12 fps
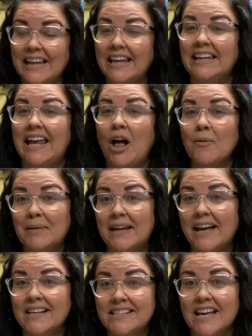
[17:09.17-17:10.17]
in helping
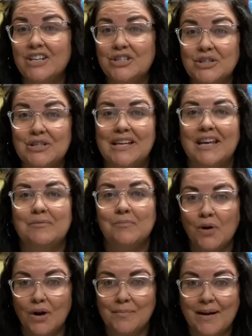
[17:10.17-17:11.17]
us understand
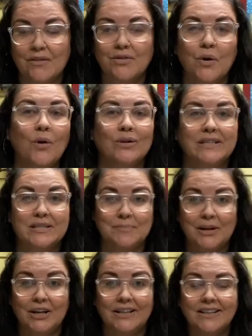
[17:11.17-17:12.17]
more about the Holy
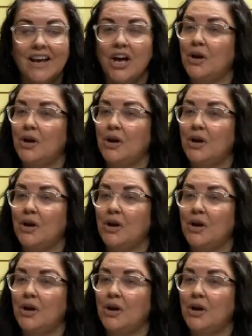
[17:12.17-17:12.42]
Spirit.